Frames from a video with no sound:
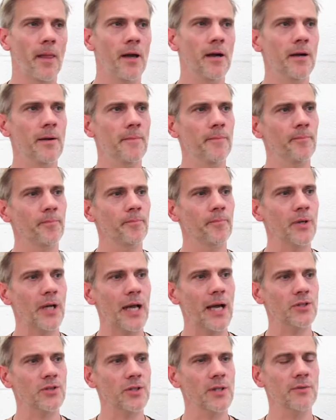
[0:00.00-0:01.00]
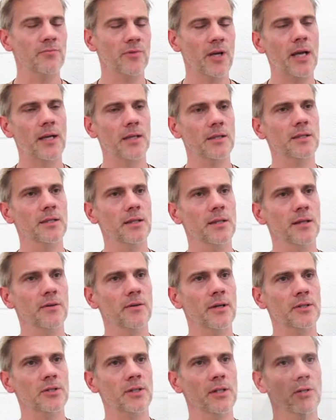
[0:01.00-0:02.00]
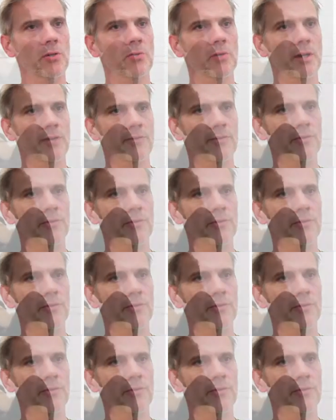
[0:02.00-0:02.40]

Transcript: um, but actually, in reality, they're actually quite